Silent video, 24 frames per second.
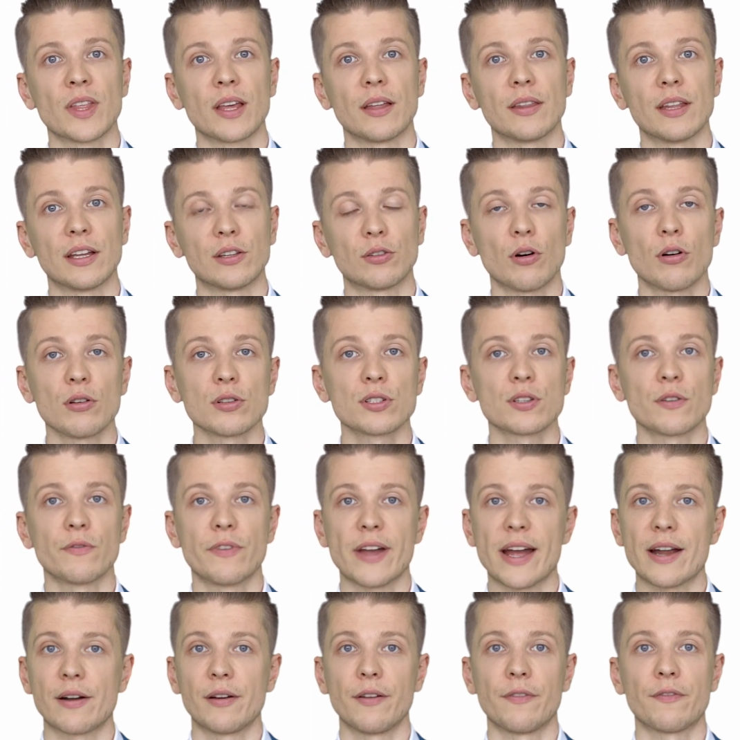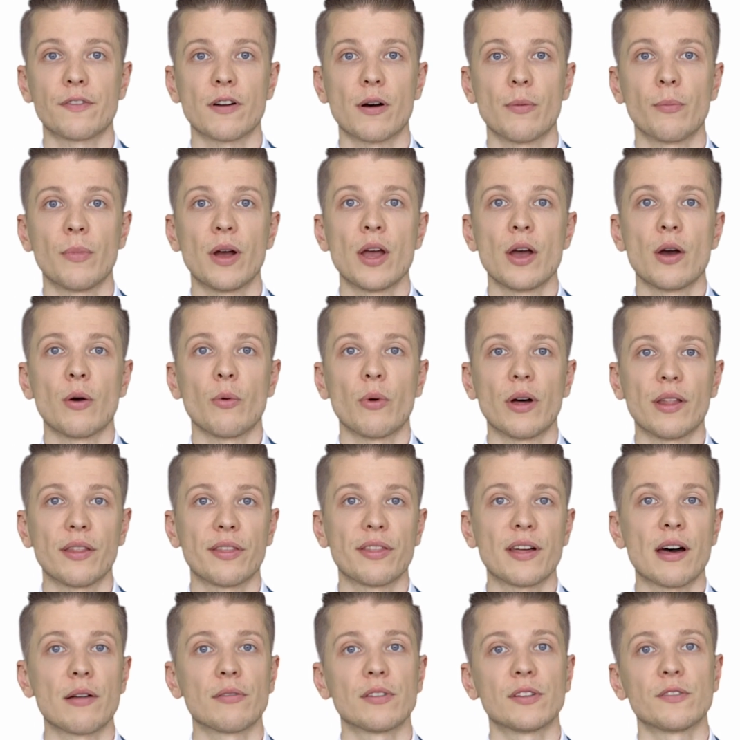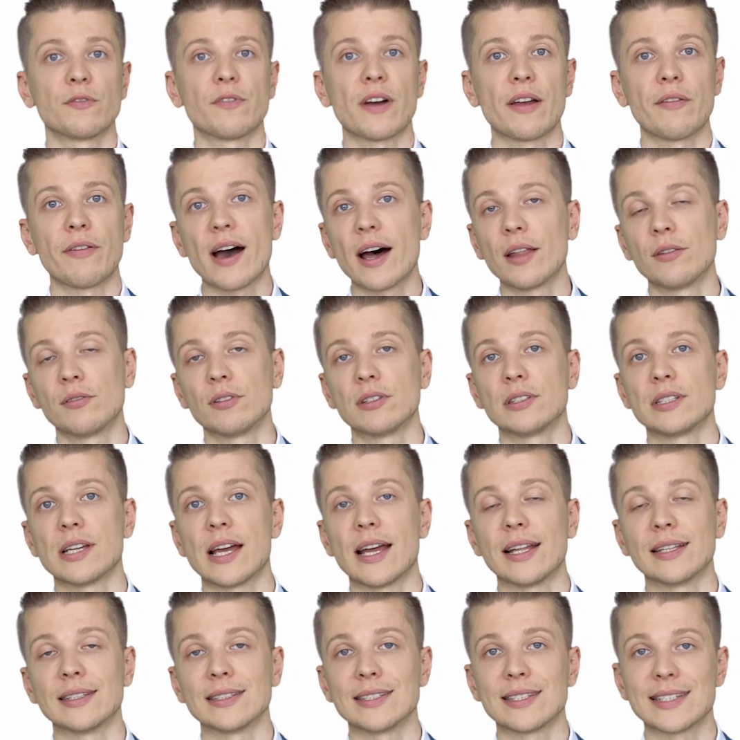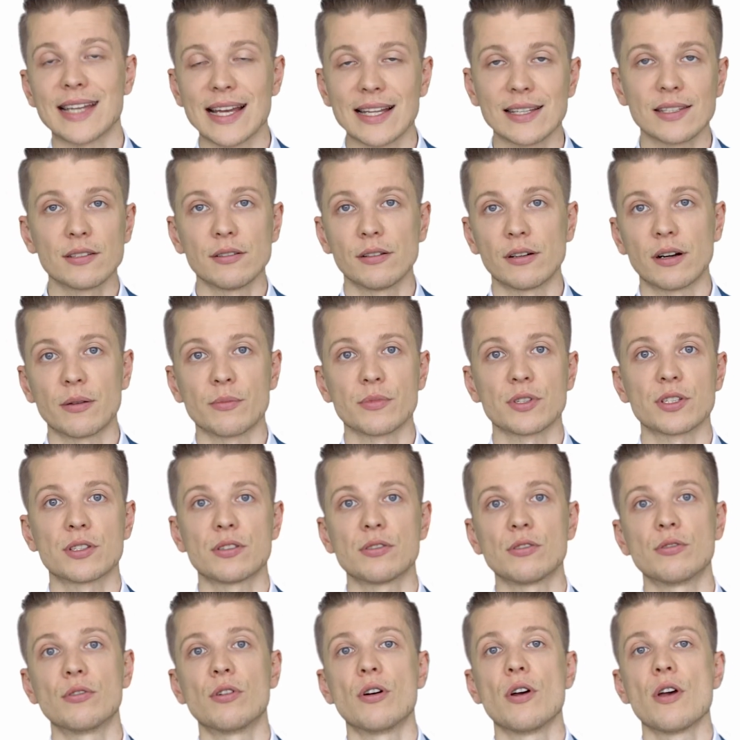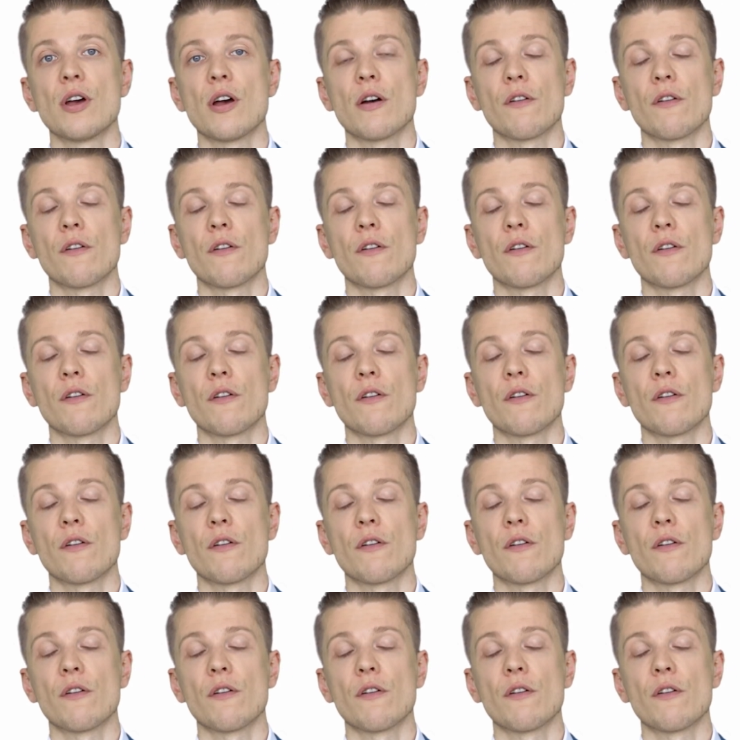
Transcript: that also vary from 1,510 dirhams to